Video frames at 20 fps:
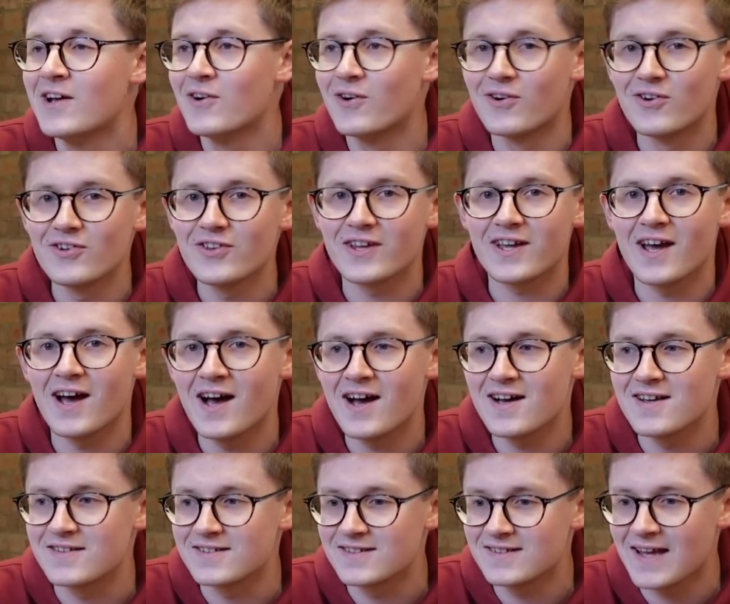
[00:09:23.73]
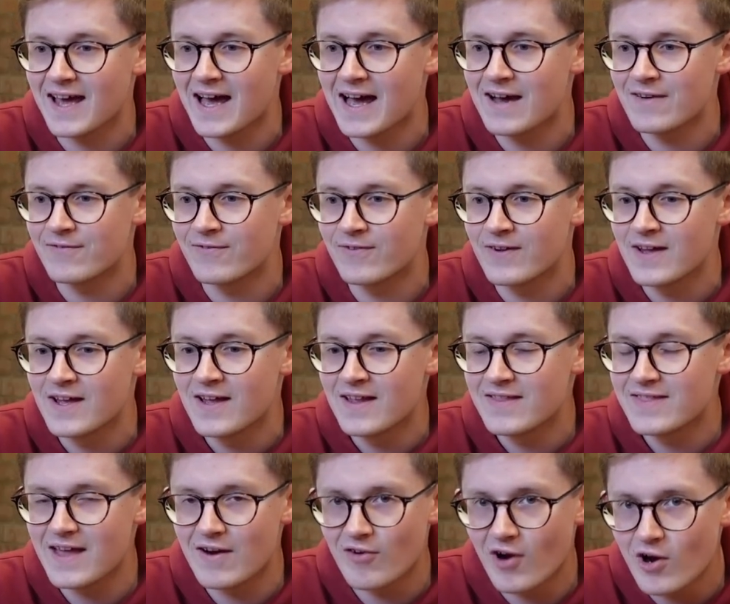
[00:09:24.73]
All the cars have
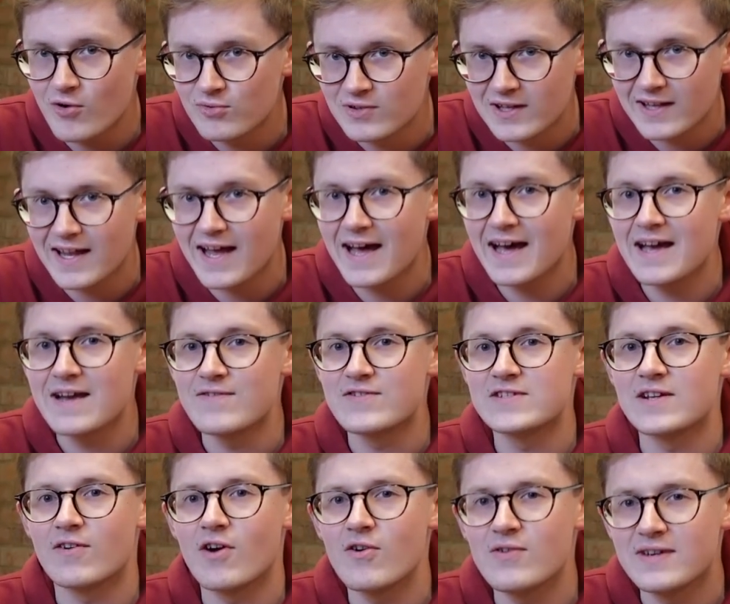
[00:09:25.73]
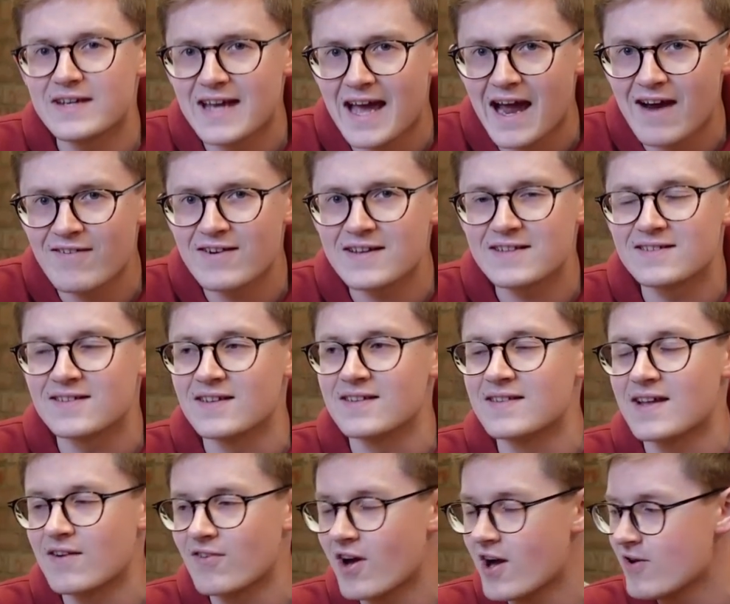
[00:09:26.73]
their own lives, their own character,
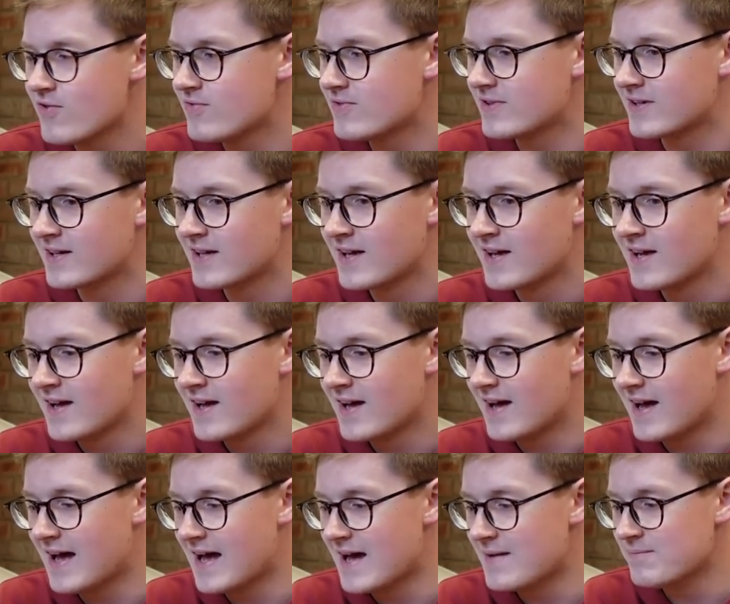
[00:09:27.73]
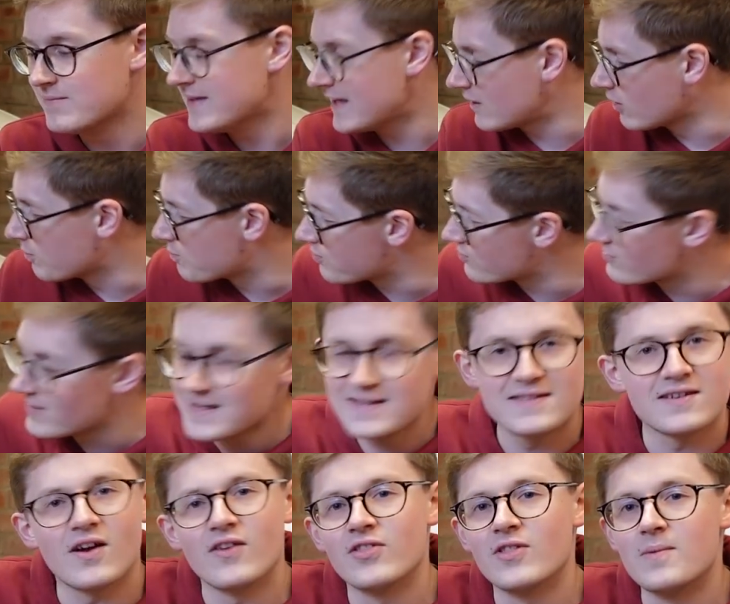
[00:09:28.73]
their own little
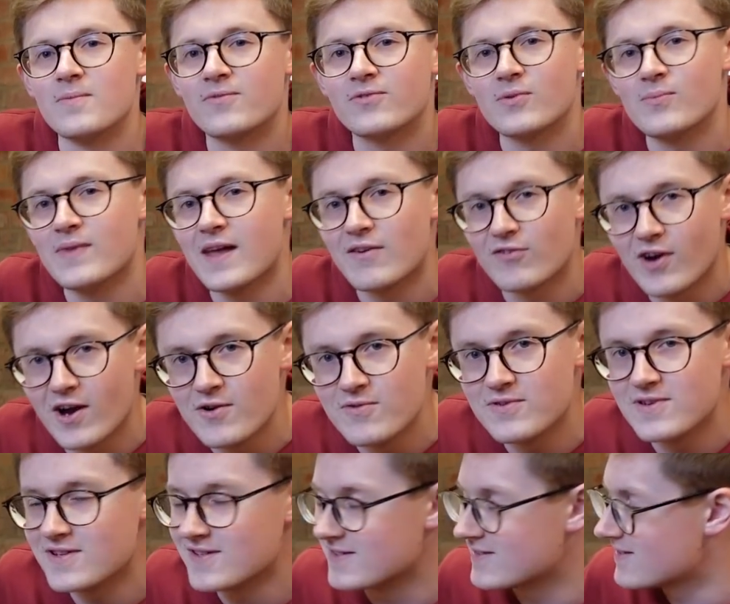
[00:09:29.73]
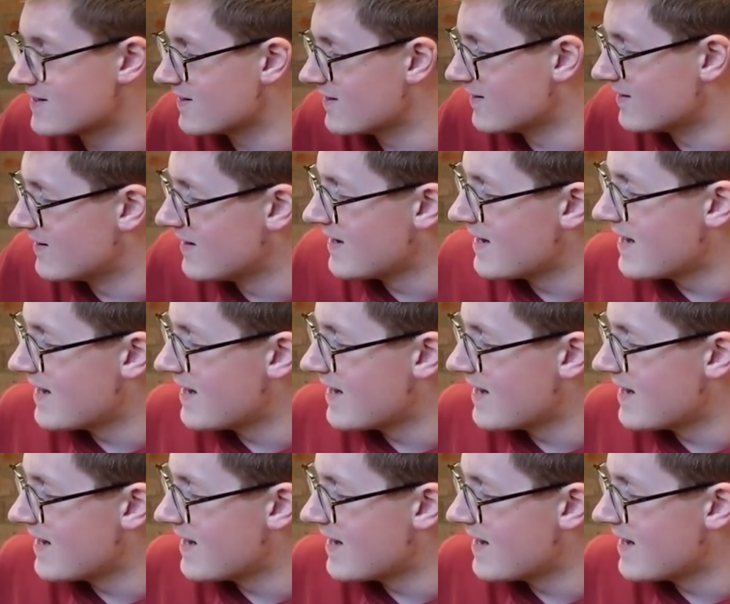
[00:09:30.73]
print on them from their owners, and